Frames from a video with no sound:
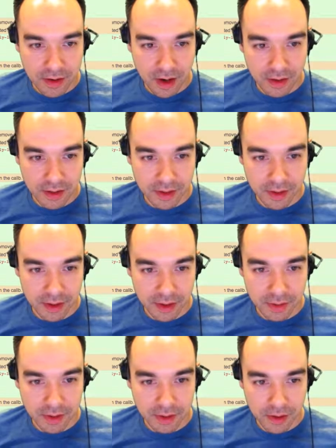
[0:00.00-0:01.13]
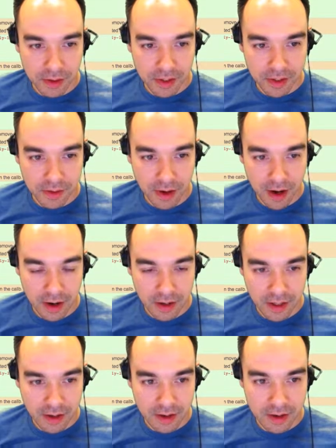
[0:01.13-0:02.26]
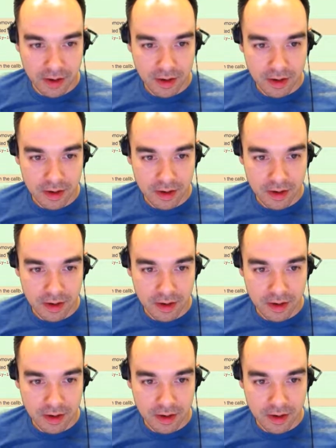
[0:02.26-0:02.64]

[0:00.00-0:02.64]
Content document loaded is fired here.